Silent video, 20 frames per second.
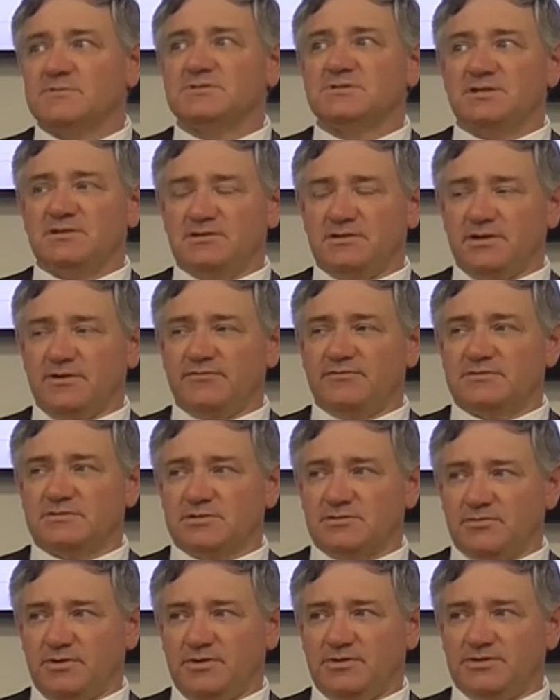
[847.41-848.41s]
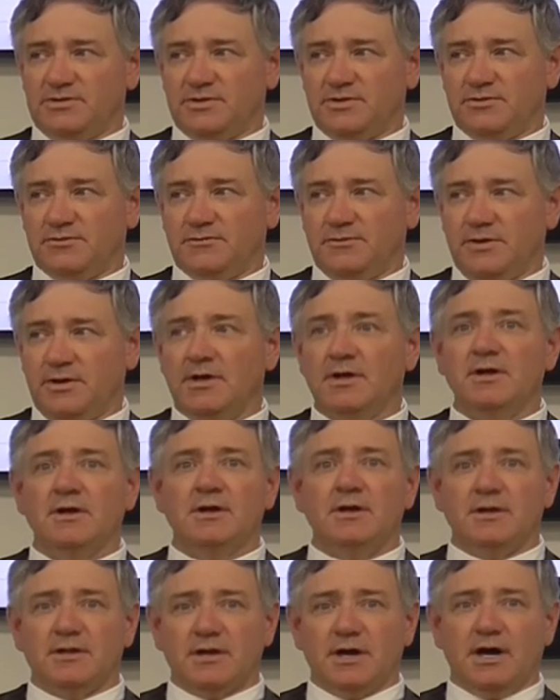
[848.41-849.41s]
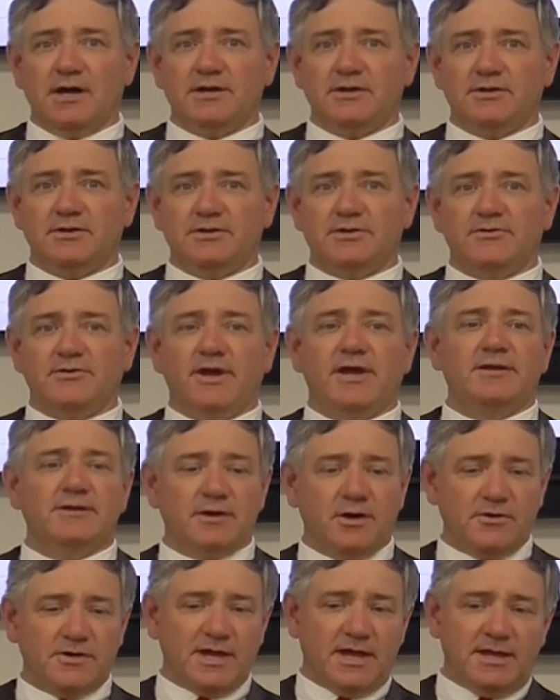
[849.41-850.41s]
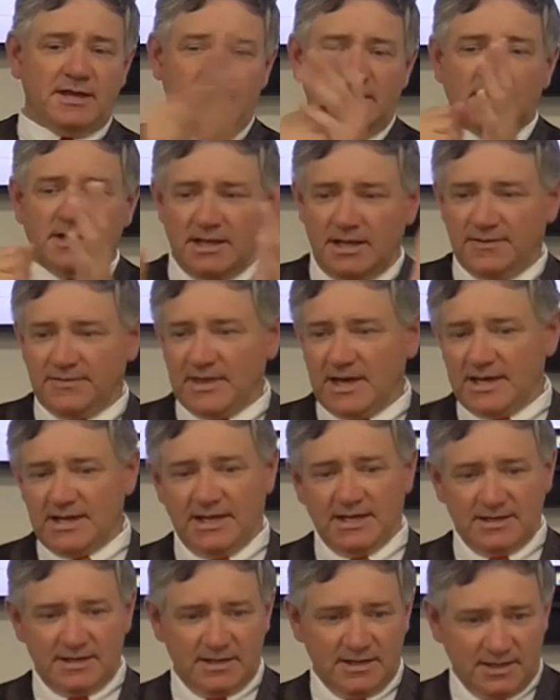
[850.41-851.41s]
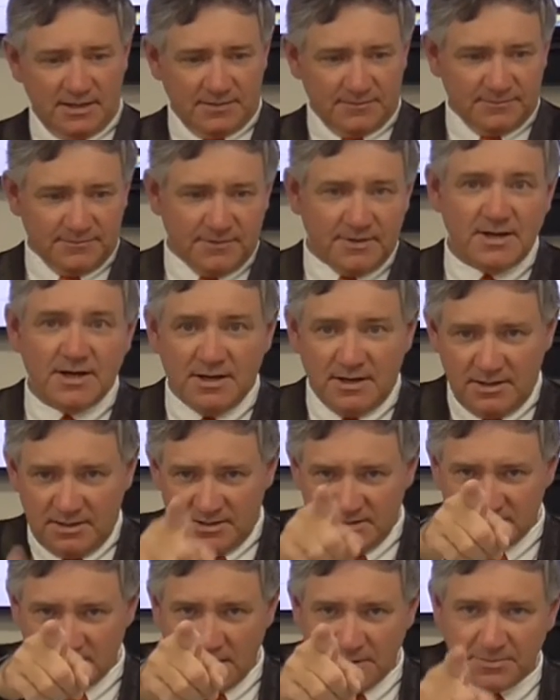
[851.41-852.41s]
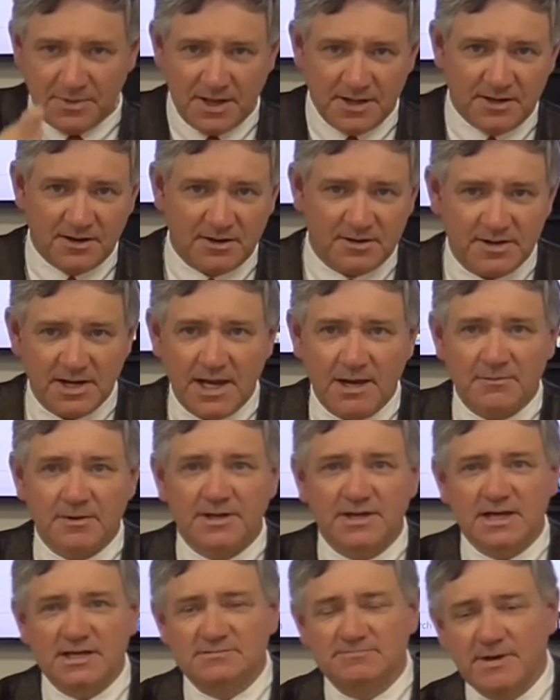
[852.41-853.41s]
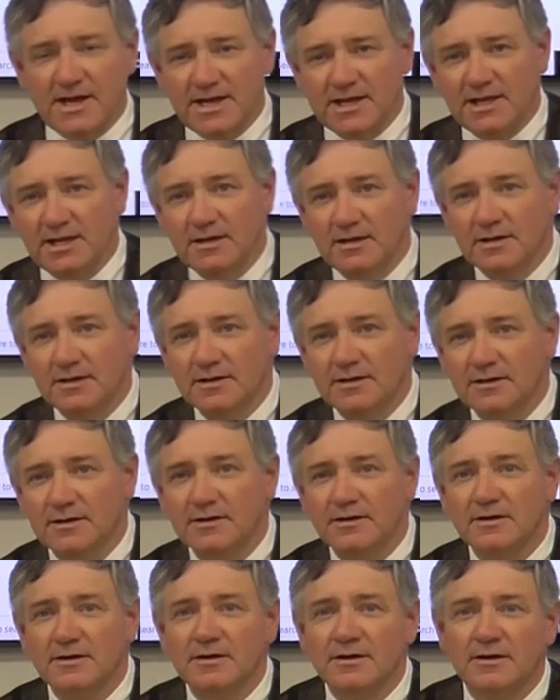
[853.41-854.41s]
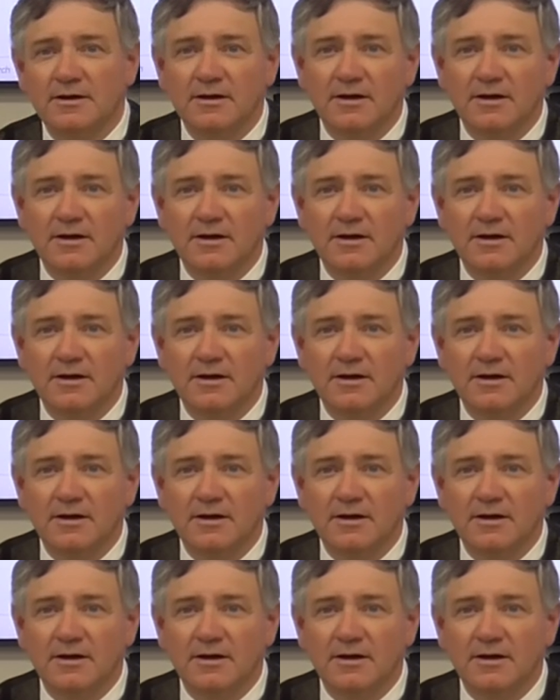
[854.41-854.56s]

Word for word: See the difference between the two? Yes. Scott, Good, Grant? Okay, get that handed to them. Stop that on camera. Yes, Maggie? Other question.